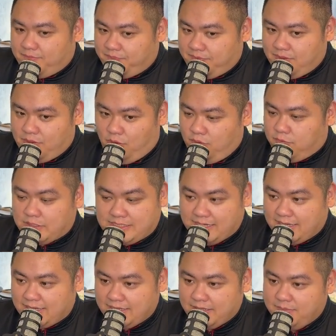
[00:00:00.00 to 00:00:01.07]
Over
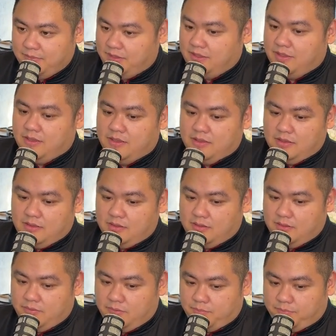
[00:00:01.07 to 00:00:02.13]
time,
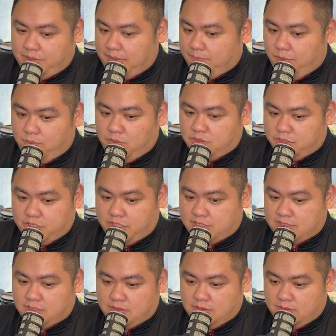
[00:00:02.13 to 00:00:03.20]
people will
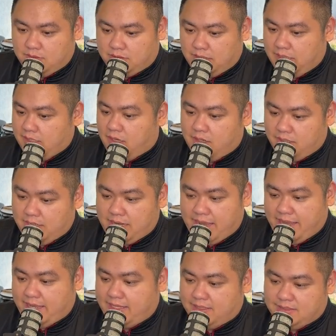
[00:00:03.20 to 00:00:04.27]
just lean on it
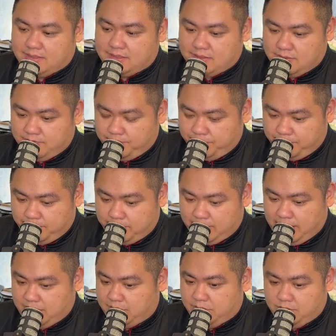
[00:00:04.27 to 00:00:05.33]
as
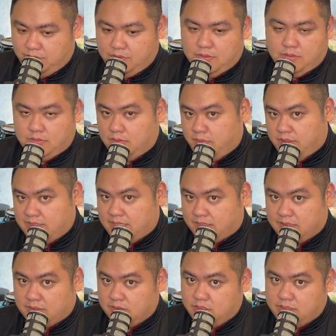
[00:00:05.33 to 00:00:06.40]
they do with
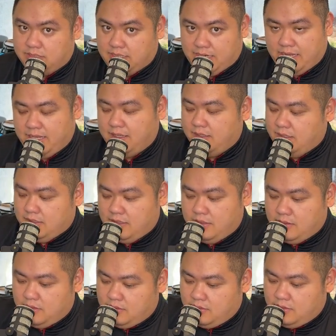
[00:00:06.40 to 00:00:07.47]
technology today.
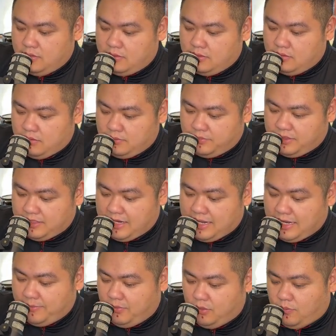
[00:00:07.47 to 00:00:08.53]
But
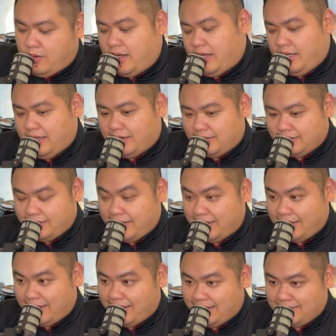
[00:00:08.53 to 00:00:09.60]
I'm already on that
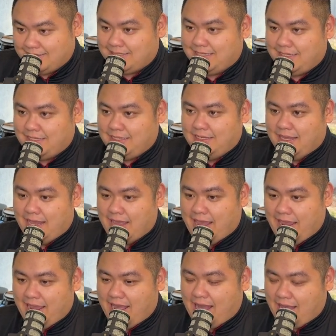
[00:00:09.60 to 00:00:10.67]

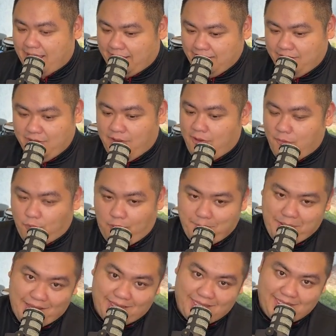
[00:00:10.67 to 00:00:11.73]
anti-AI
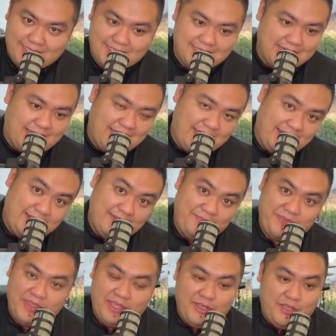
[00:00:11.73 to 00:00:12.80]
rebellion side.
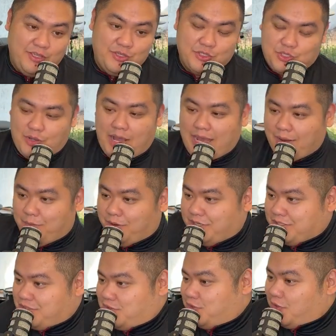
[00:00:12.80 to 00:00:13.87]
So I want to
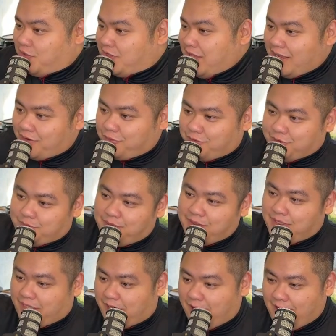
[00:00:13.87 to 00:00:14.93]
start that group.
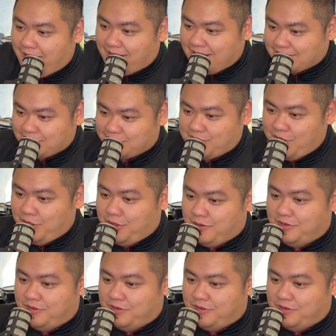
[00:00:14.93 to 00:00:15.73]
Like, all right, guys, let's go.